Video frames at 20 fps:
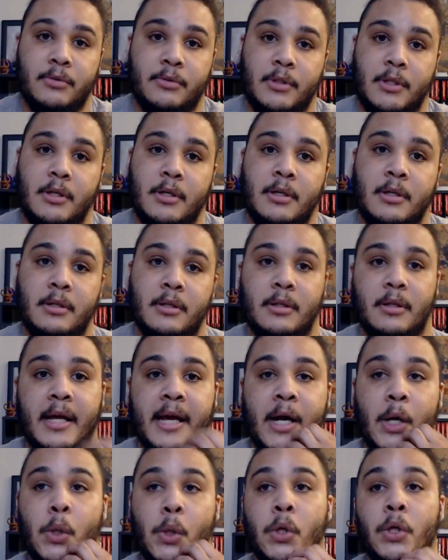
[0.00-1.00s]
call,
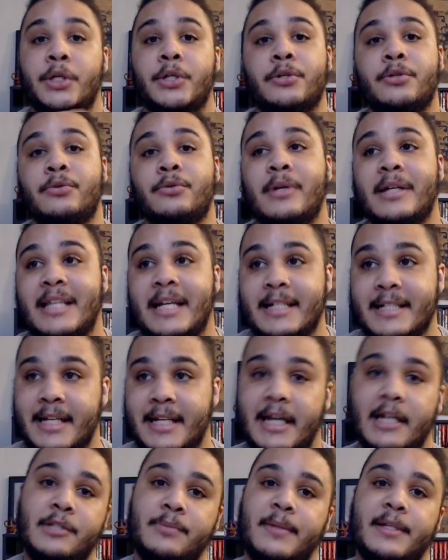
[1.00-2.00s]
or you do get that
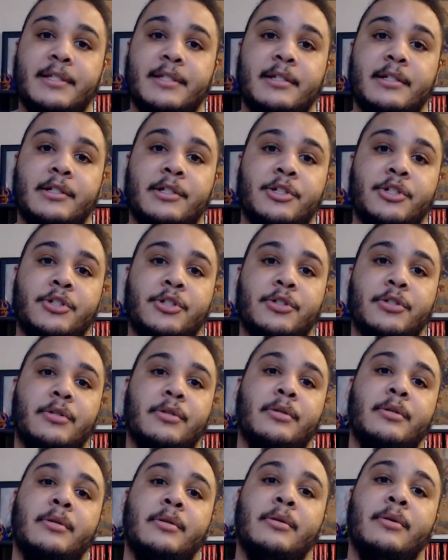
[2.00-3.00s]
text message,
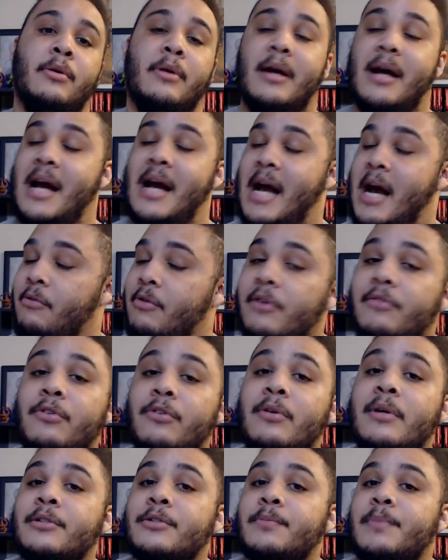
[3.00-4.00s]
or however
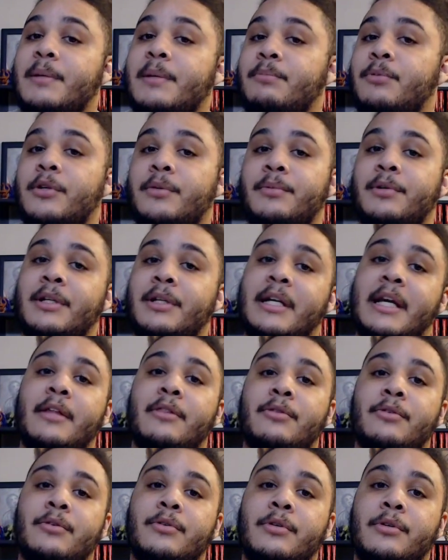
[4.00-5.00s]
else people communicate
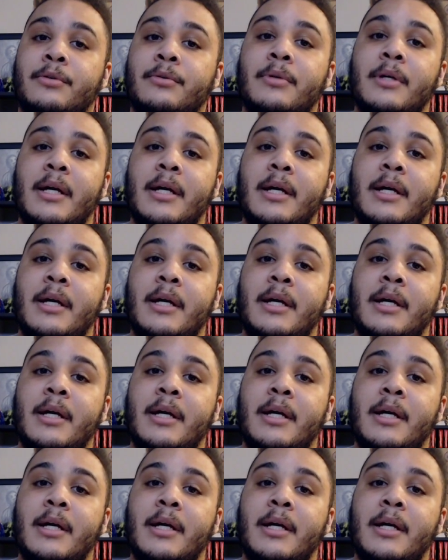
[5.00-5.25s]
through you,